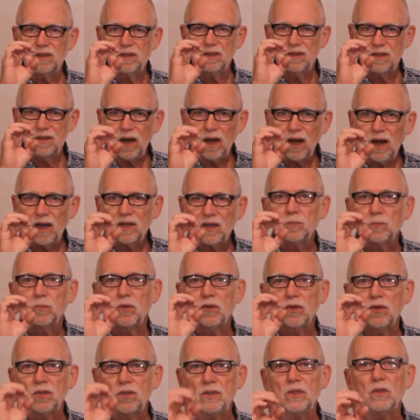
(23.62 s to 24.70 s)
dot
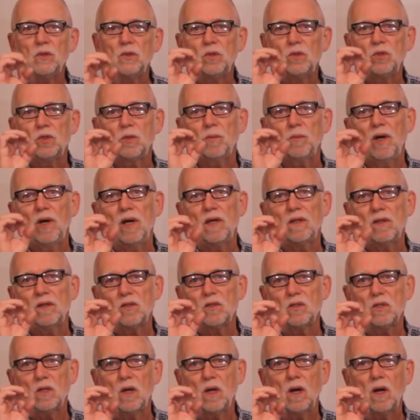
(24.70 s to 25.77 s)
produced by the
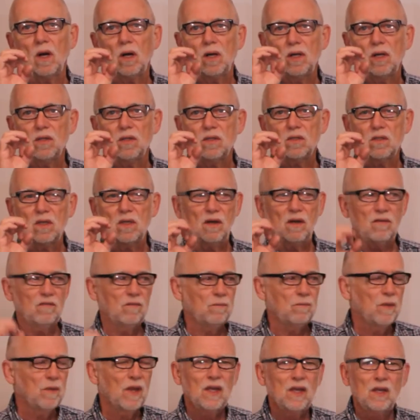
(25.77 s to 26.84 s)
star itself.